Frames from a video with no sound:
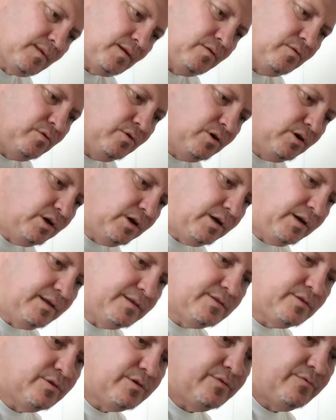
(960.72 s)
Oh,
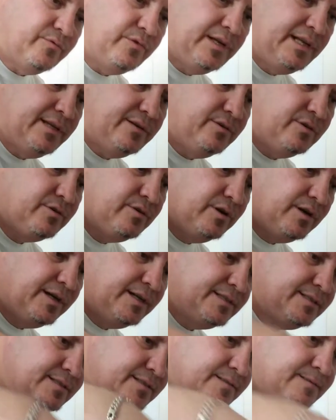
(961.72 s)
it's looking really good,
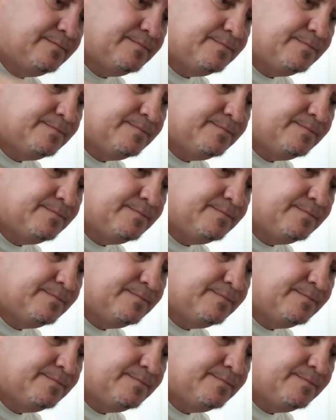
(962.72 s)
guys.